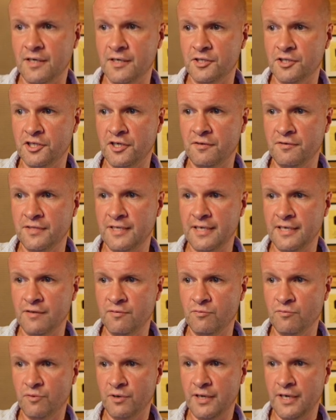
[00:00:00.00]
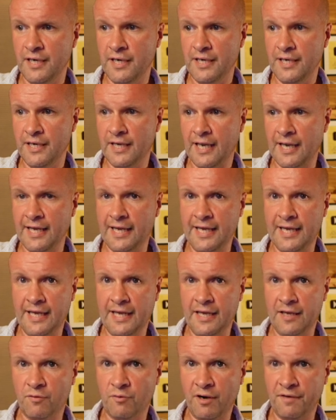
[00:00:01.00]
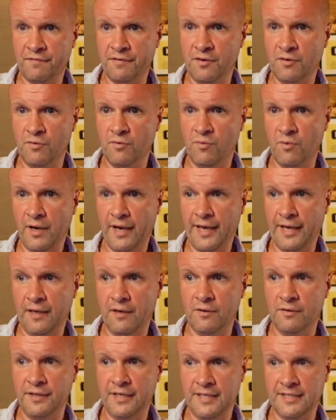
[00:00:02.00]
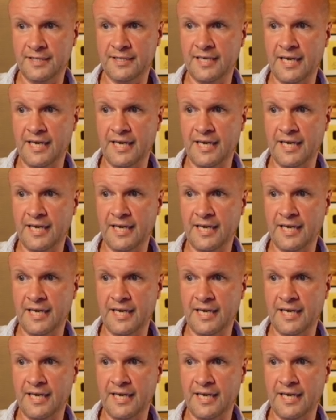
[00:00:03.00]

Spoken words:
shows it in a really clear graphical way on this